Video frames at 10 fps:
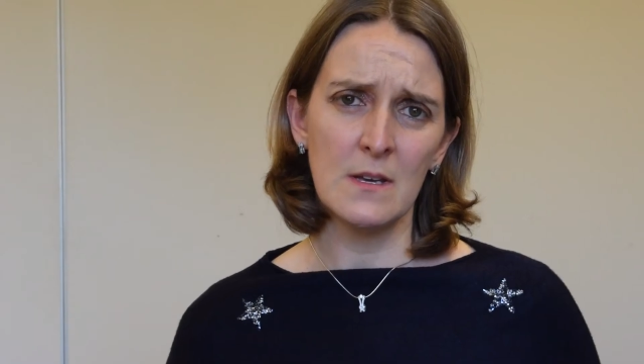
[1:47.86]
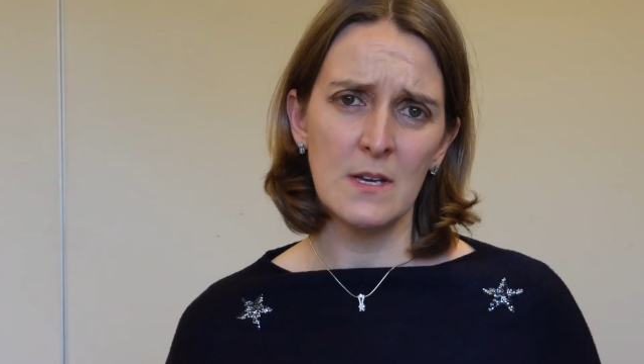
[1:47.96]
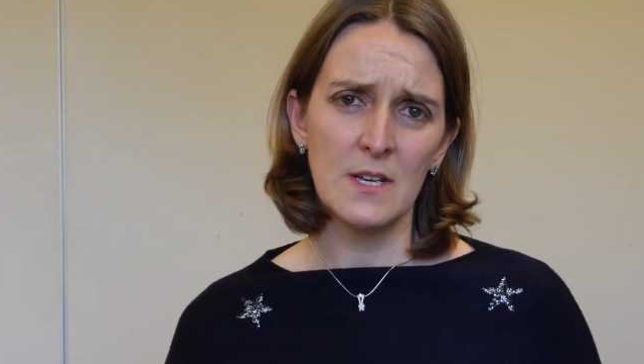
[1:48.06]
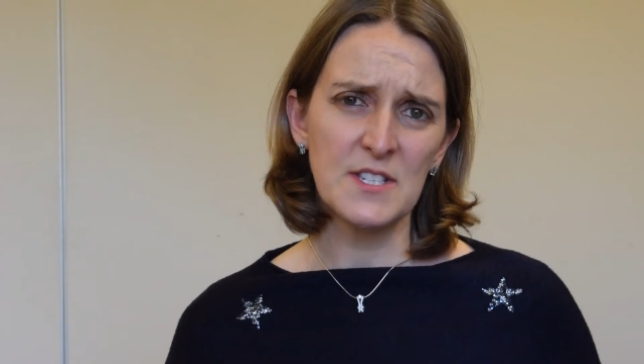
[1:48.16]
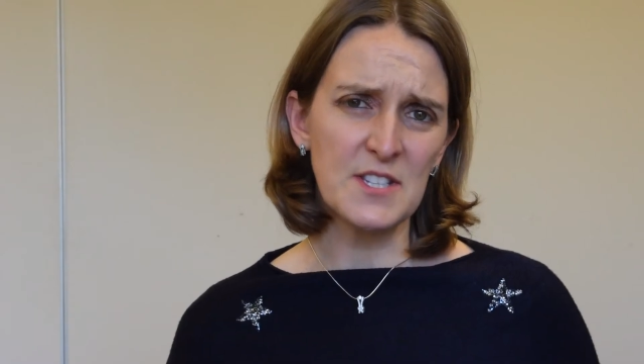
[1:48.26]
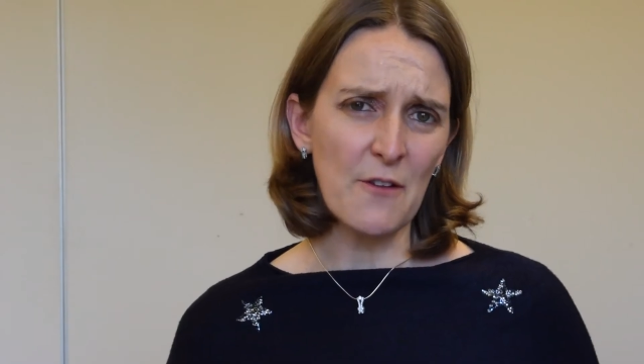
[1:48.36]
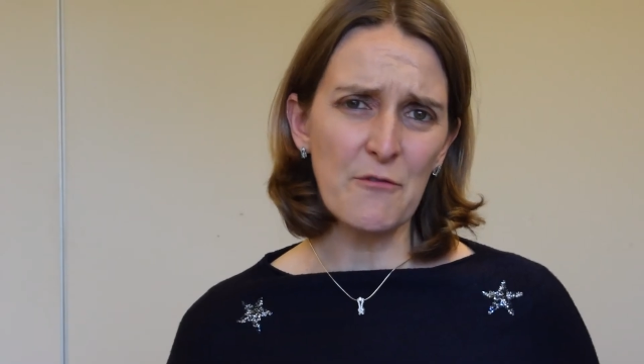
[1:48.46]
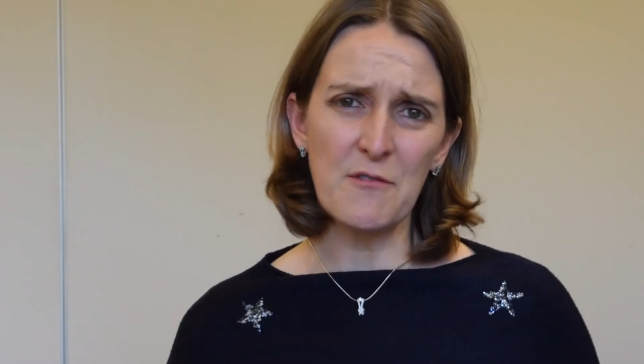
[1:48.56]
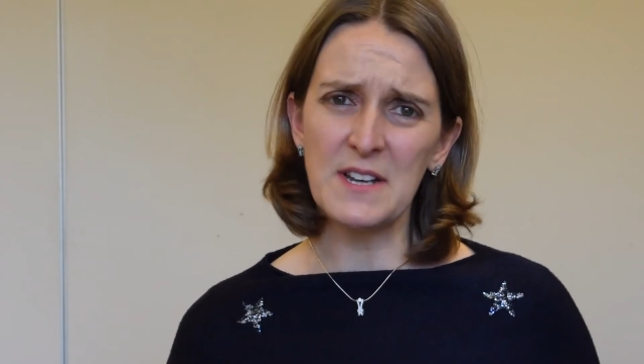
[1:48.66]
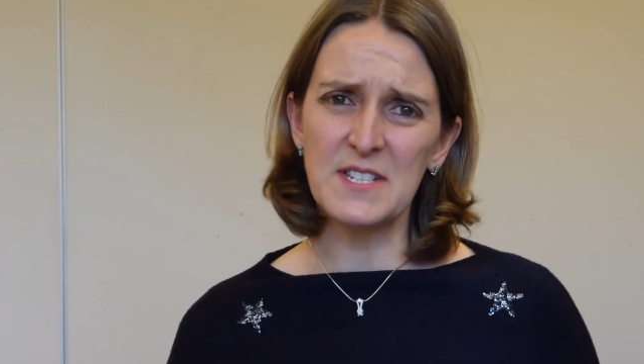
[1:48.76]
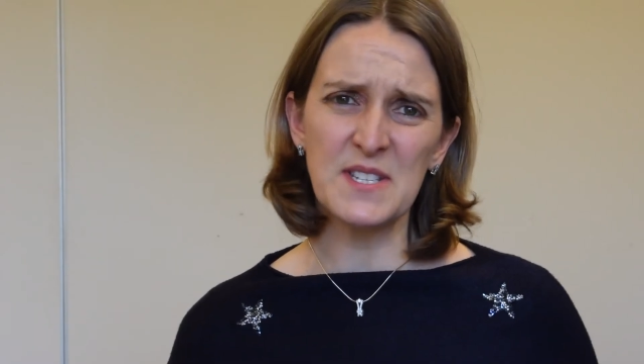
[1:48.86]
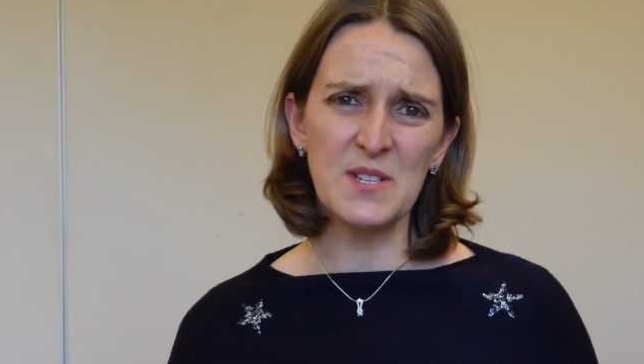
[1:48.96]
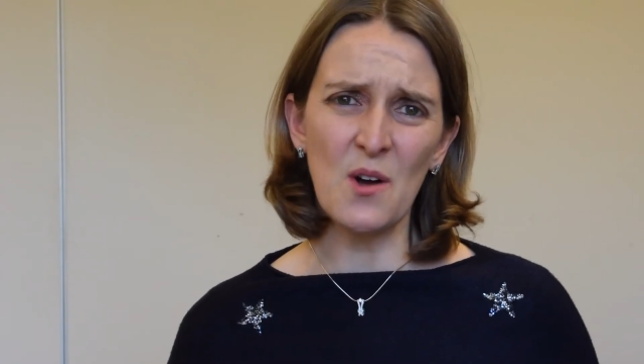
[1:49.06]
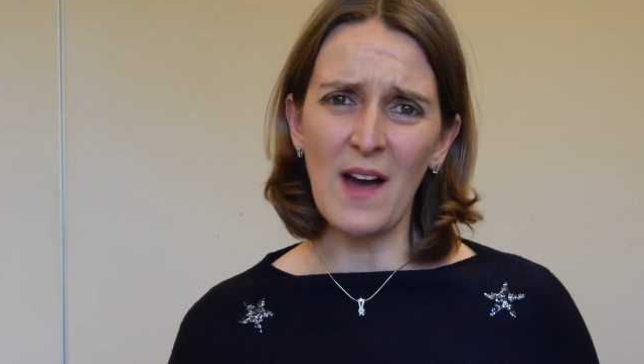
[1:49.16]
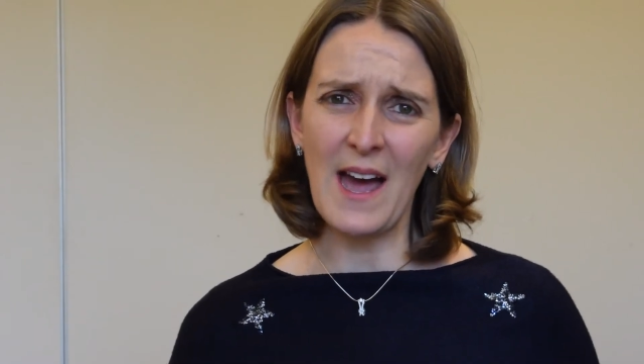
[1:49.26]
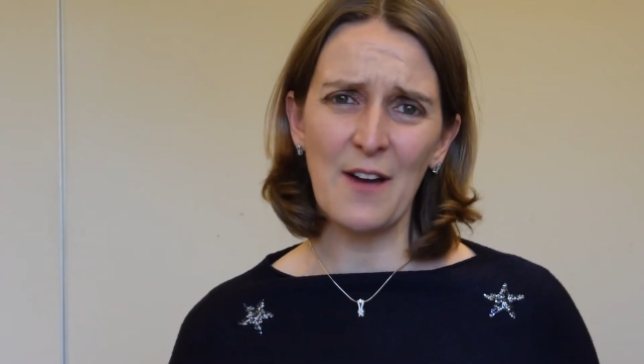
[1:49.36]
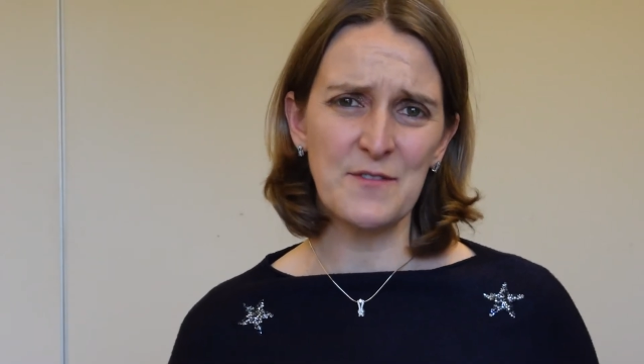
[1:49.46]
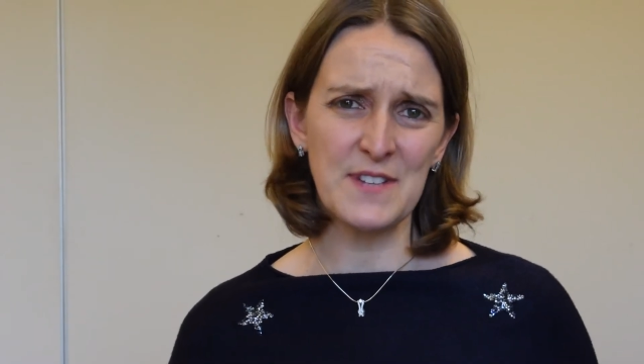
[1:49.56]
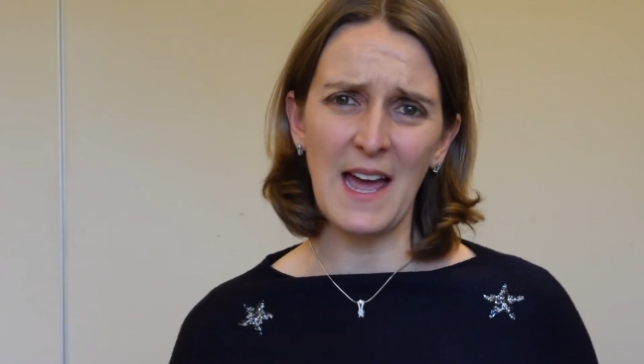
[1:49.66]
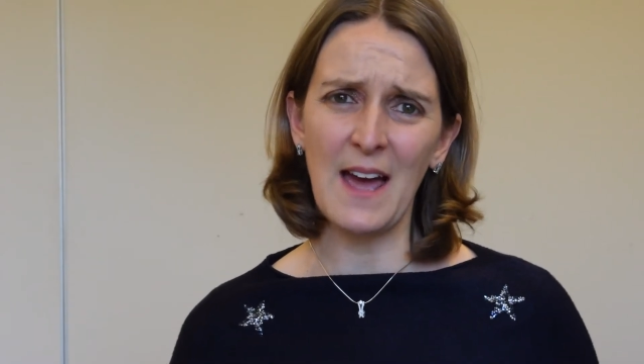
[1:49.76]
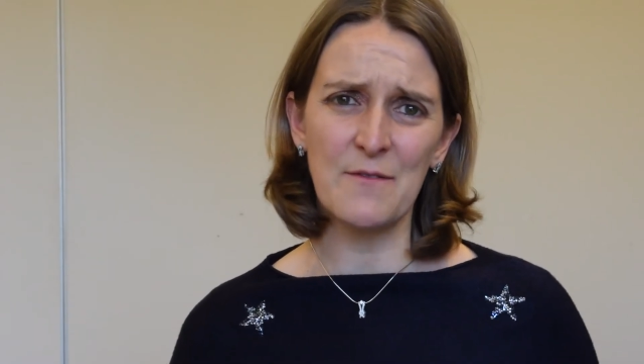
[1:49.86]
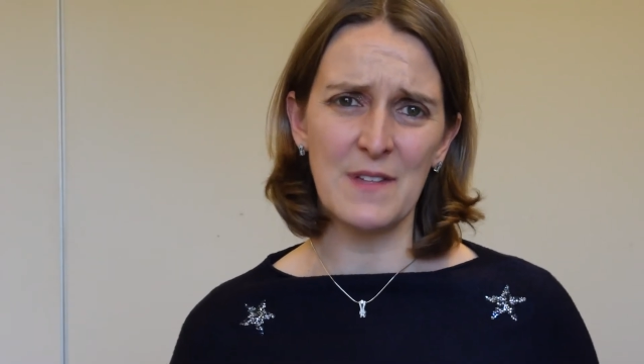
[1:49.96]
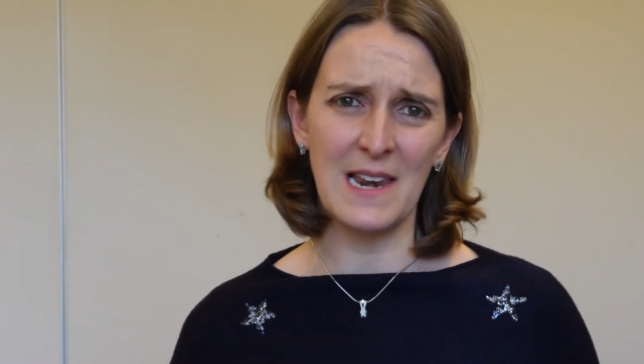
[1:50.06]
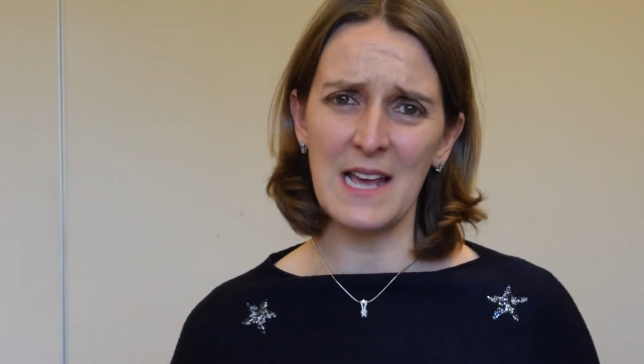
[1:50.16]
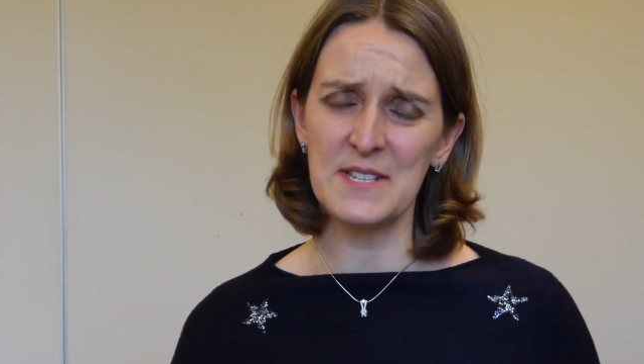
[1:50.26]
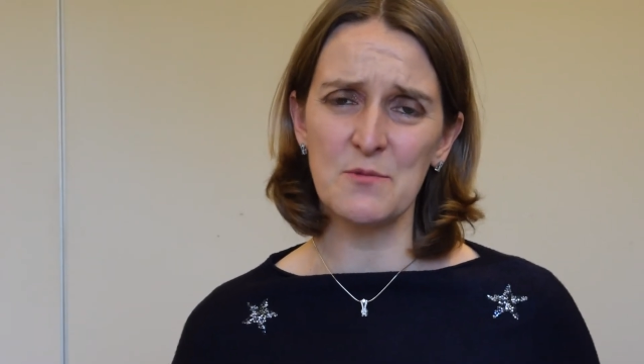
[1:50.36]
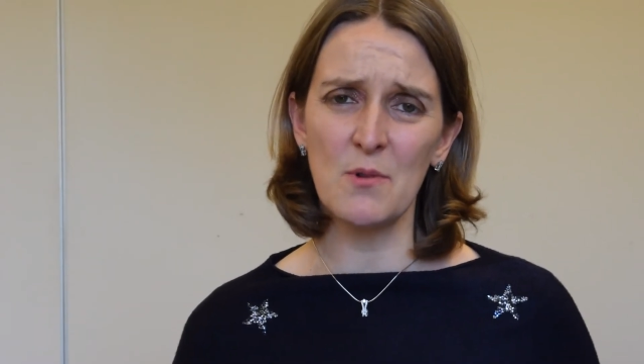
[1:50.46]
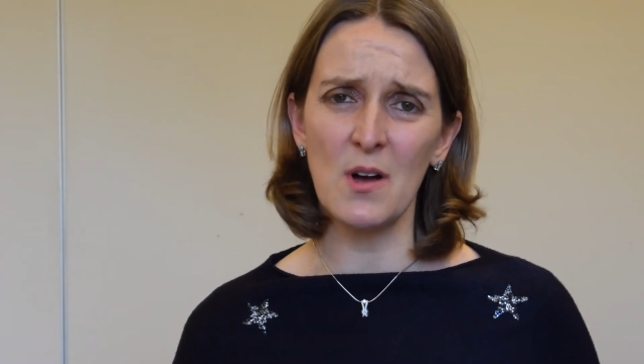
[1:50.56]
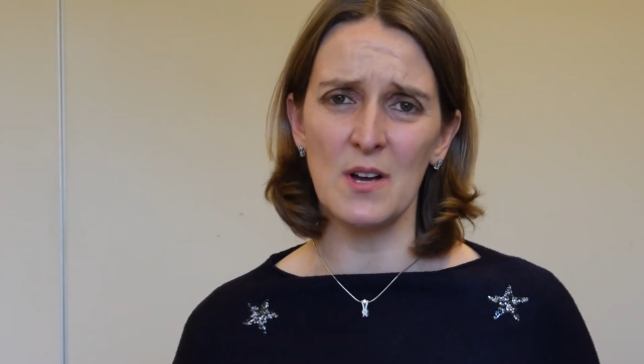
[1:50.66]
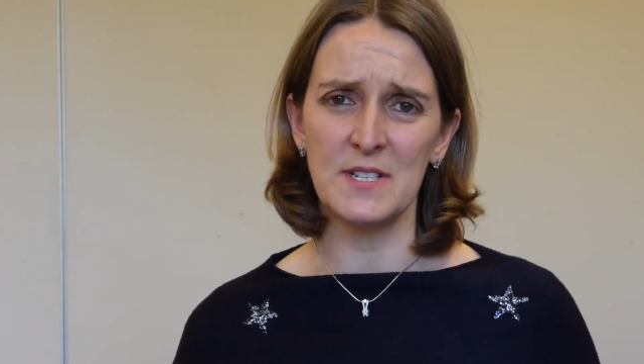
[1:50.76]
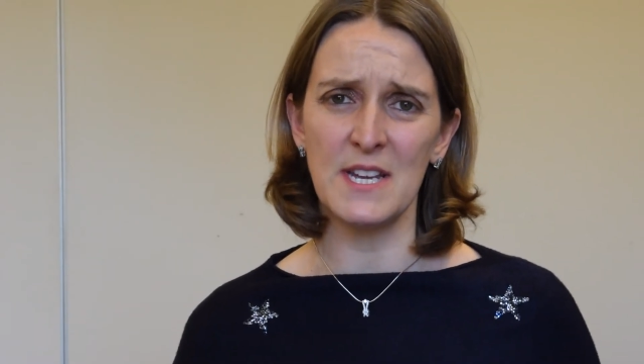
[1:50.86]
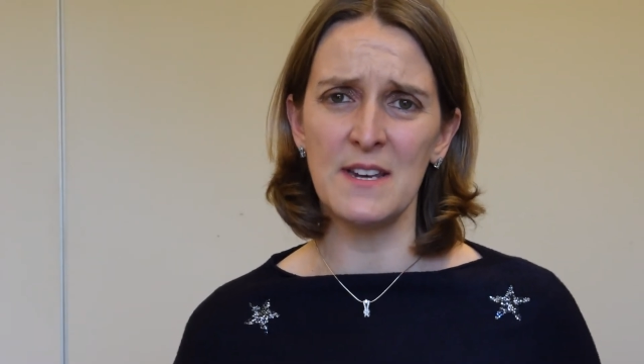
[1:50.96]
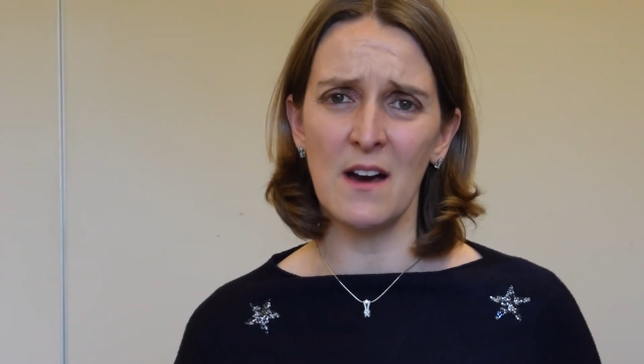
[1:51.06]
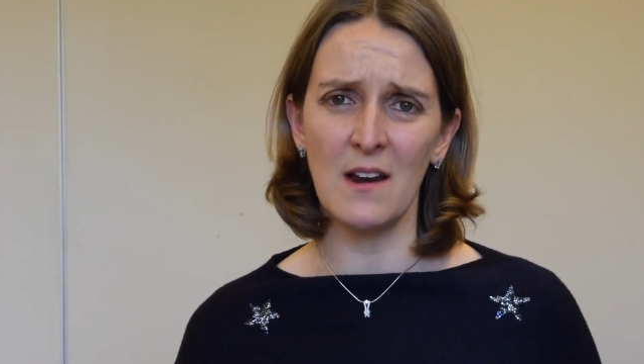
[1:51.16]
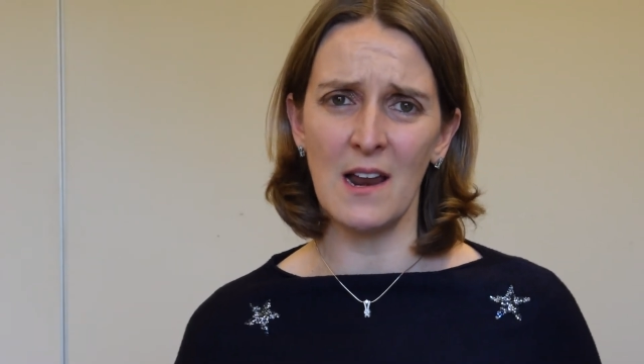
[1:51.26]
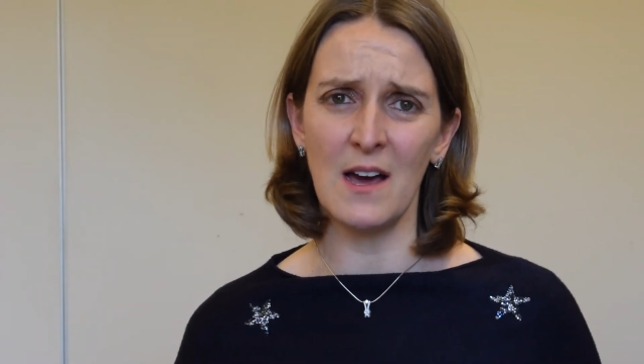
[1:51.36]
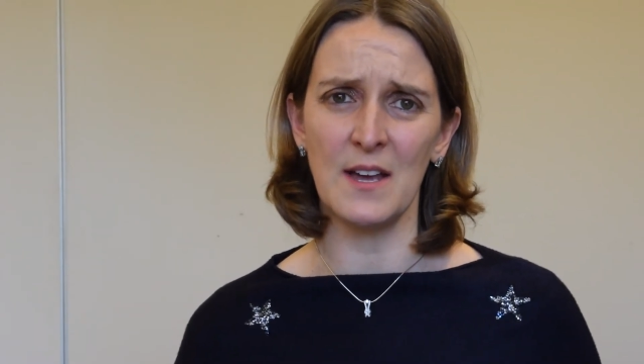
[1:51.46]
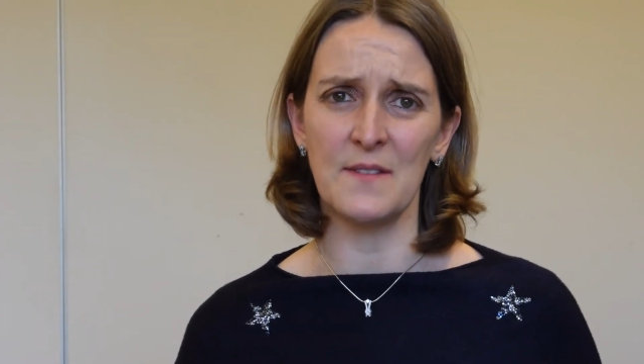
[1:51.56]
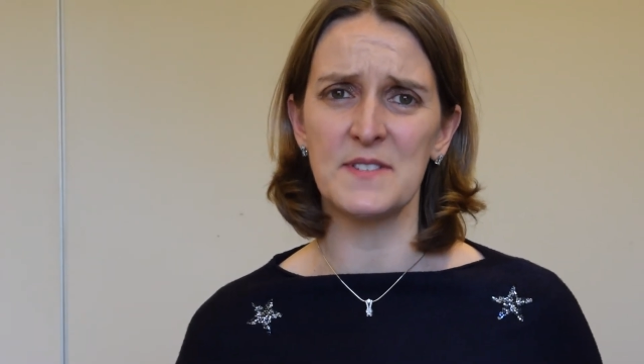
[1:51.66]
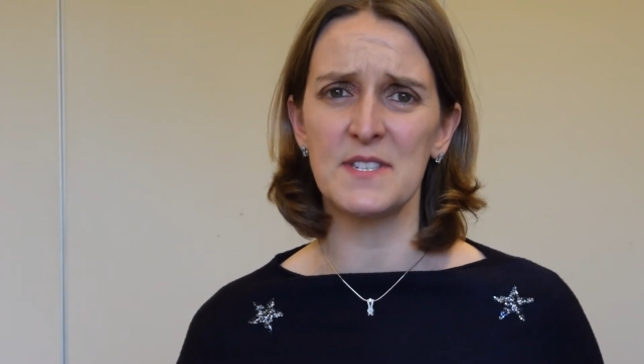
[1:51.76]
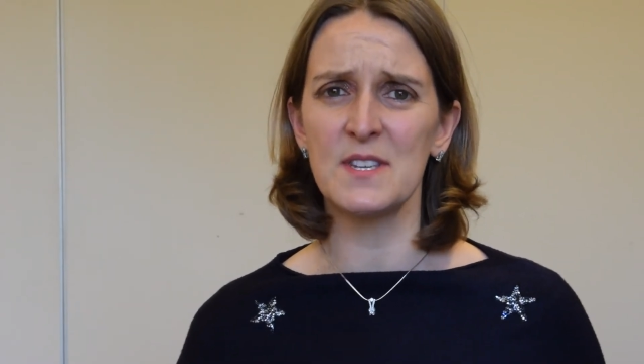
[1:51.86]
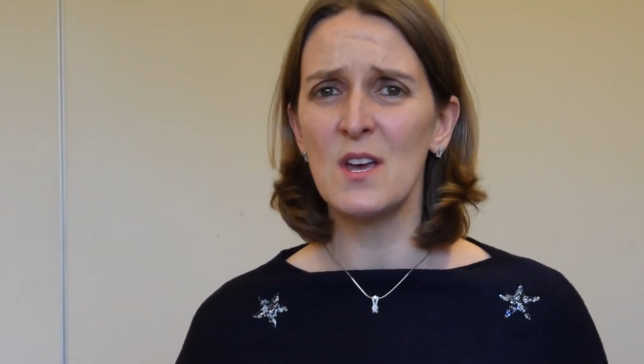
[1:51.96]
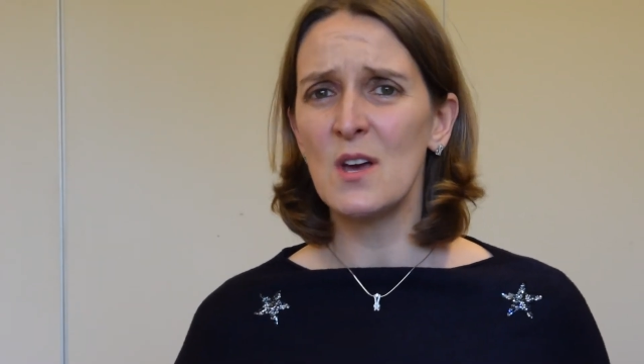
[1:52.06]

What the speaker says: Suffering does not have to have the last word in our lives.